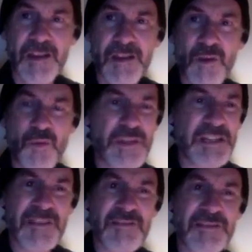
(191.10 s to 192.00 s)
"What do
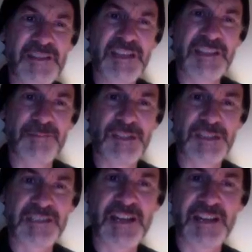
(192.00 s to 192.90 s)
you think,
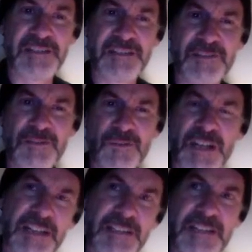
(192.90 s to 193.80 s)
McDunn, when
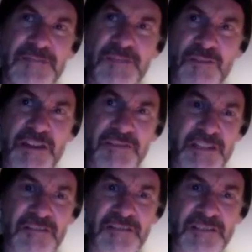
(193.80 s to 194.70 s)
I leave you out
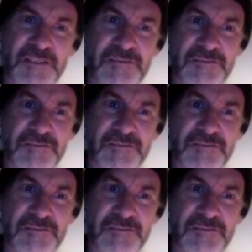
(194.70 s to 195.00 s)
here alone?"